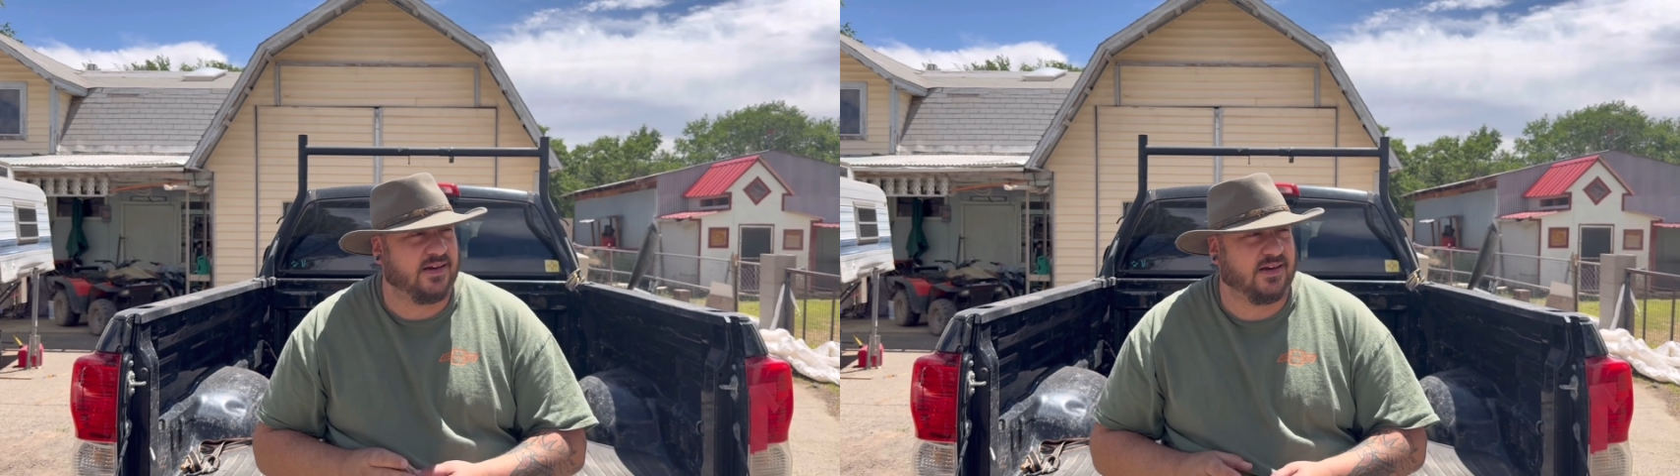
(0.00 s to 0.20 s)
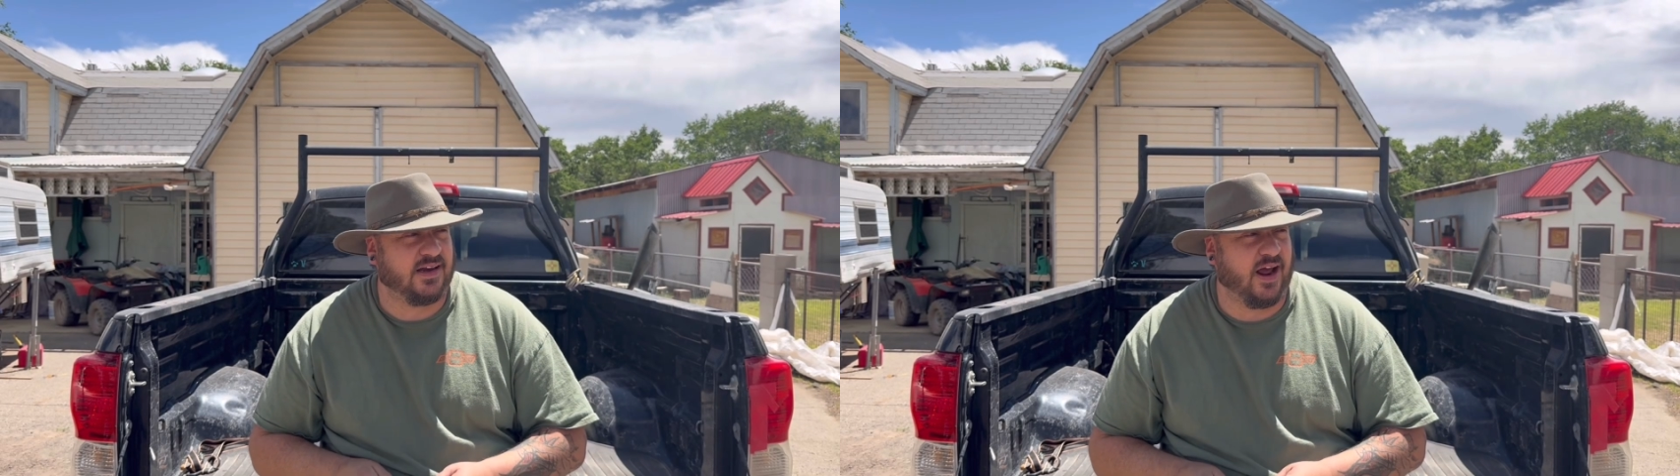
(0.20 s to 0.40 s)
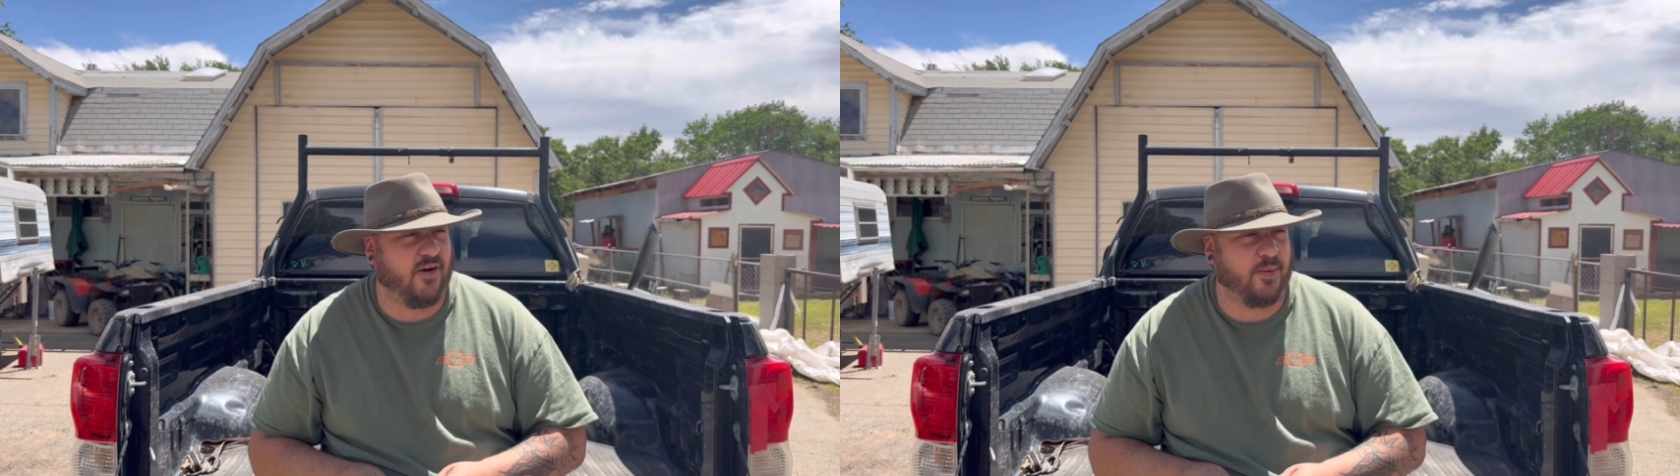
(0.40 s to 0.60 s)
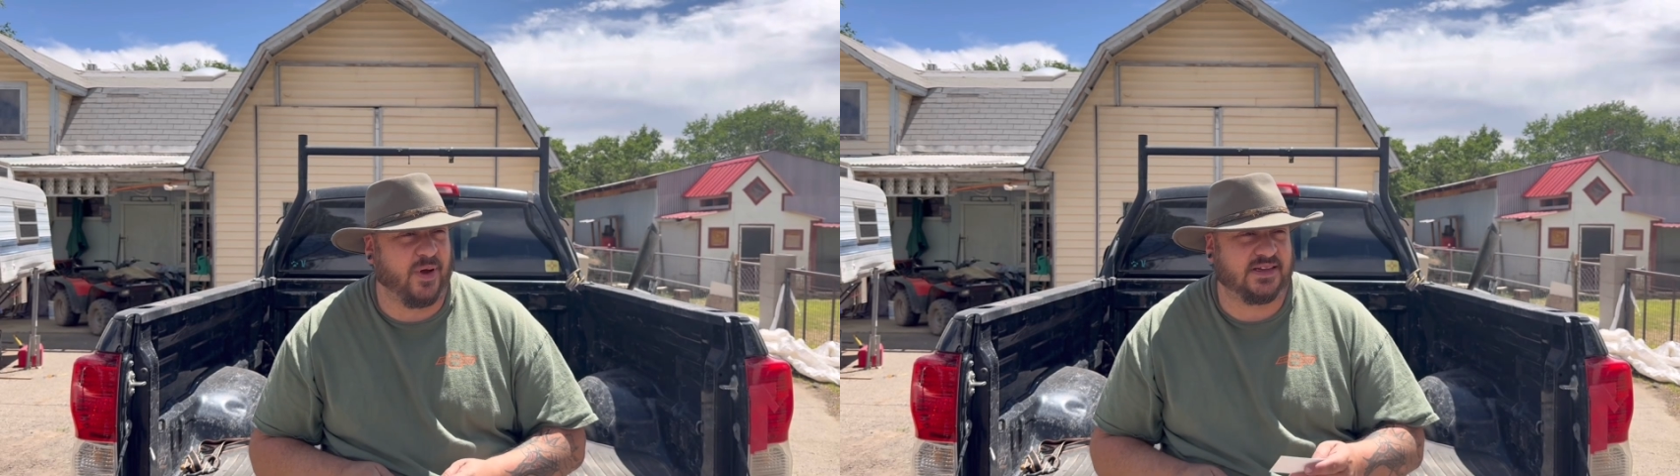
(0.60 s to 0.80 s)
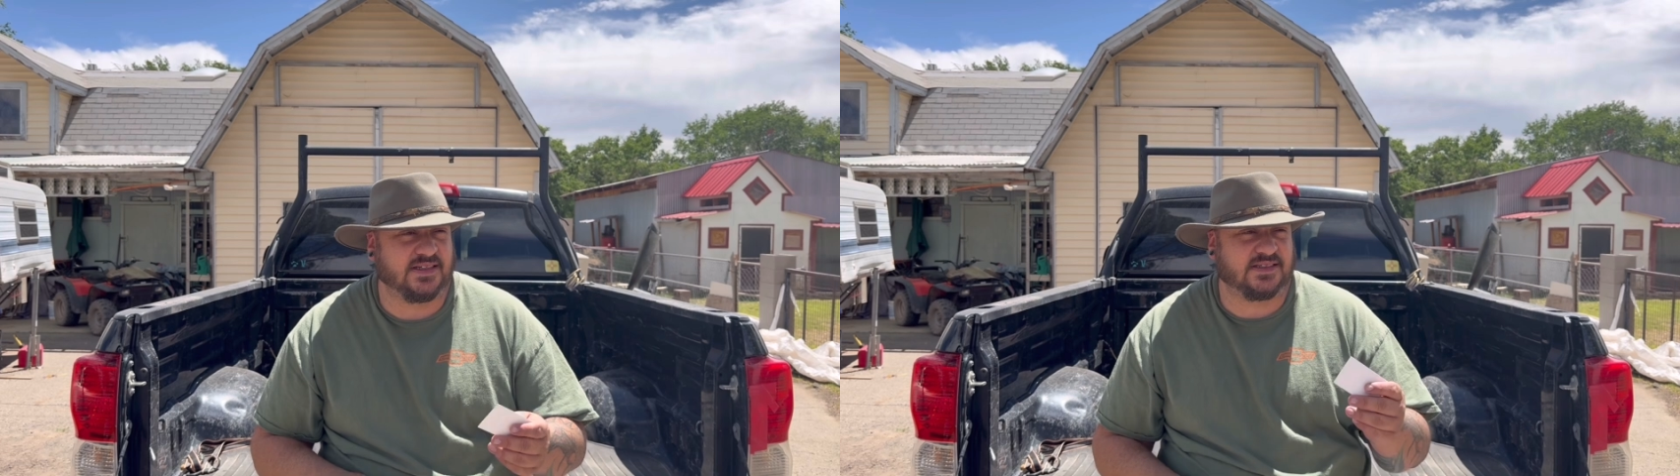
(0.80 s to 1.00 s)
Now, I
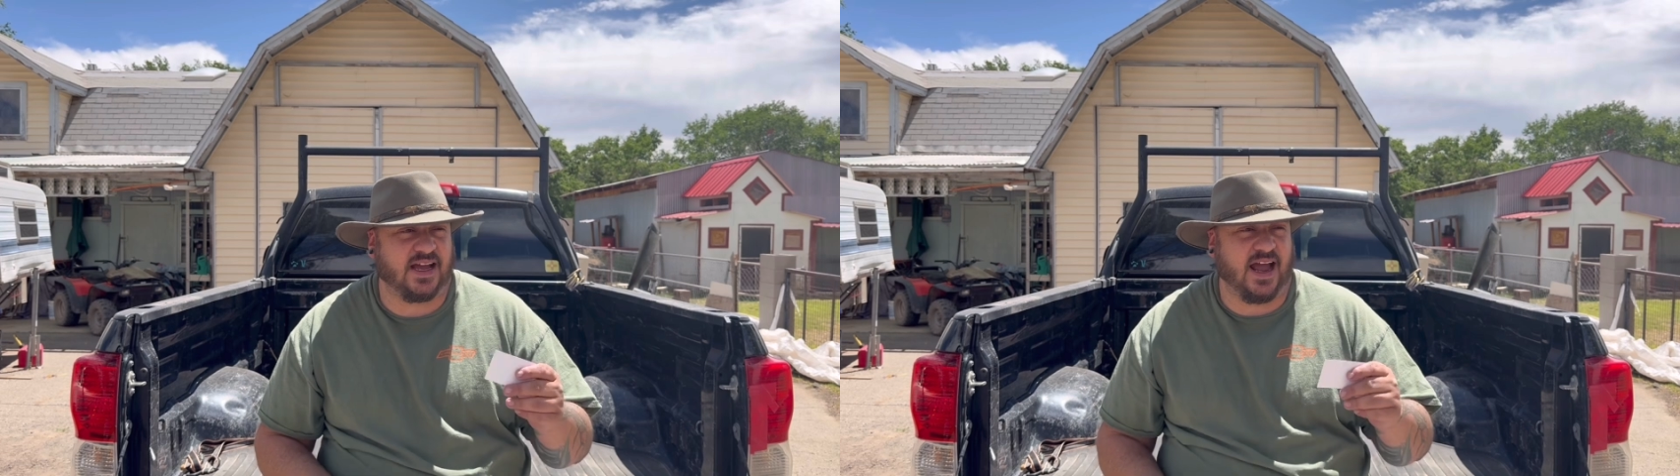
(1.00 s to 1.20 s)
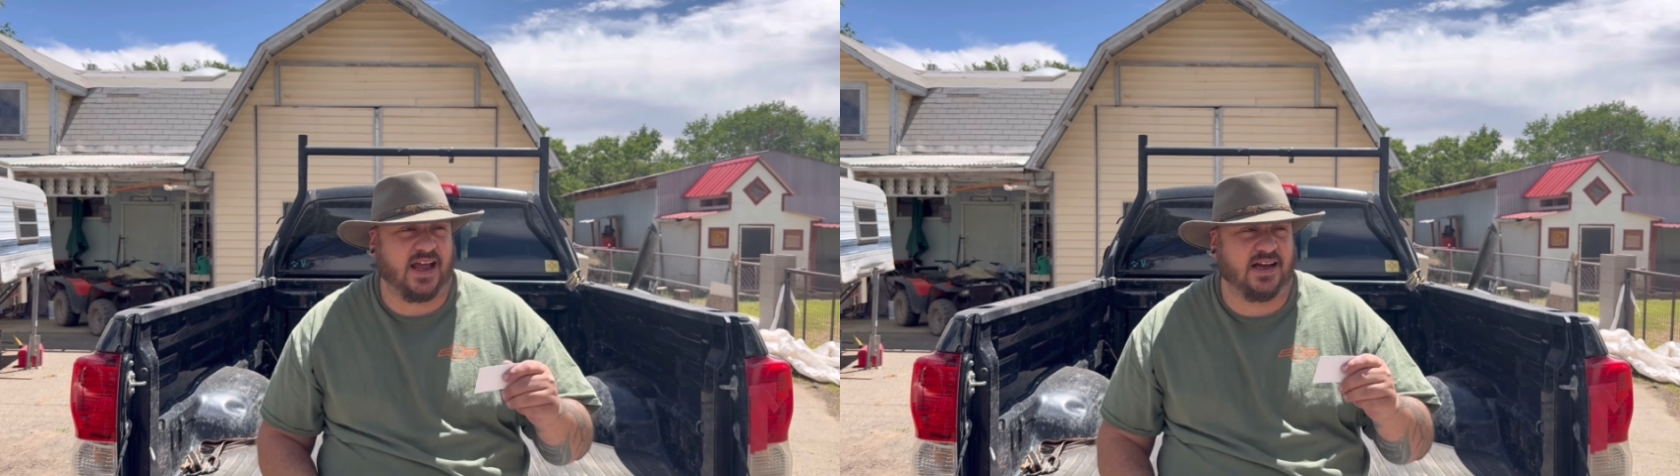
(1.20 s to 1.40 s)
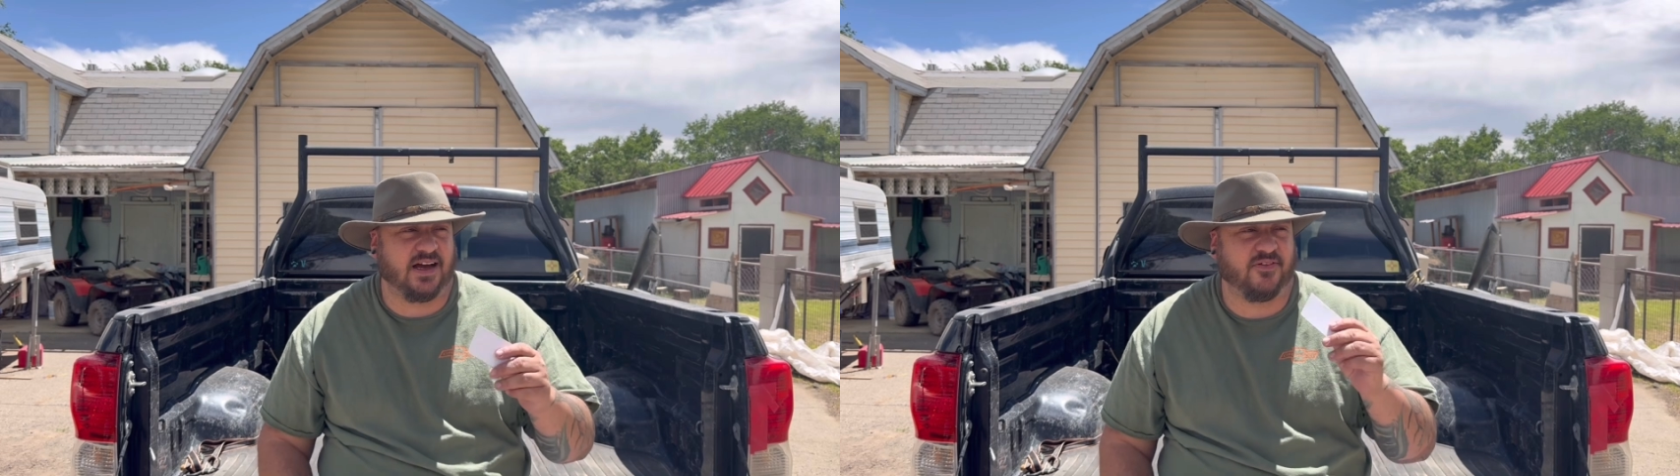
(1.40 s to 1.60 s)
met this guy,